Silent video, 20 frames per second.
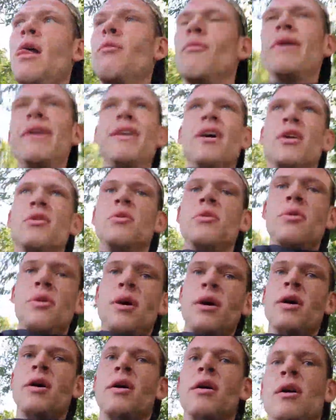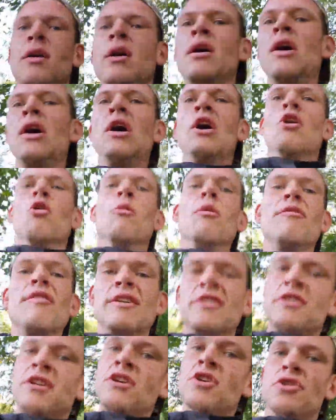we go, we've
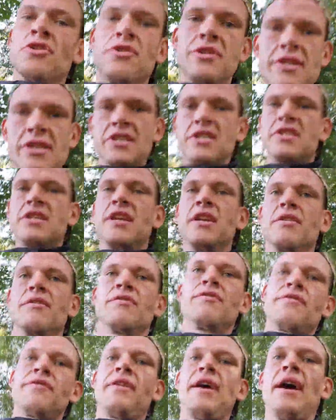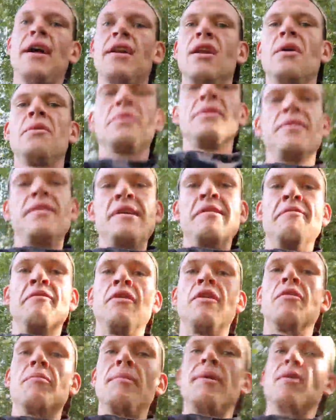actually gone to the extent of downloading the
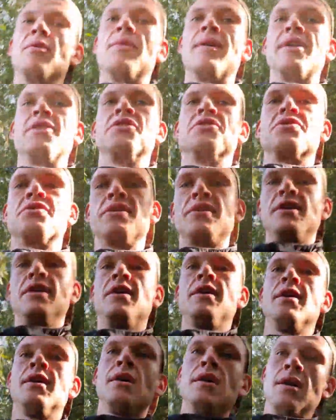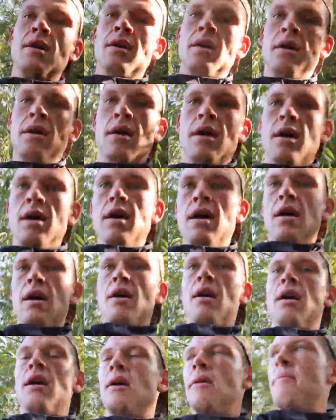Environmental Agency.
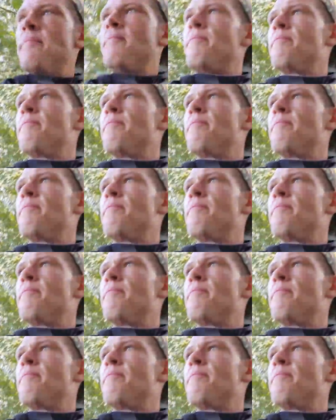Uh,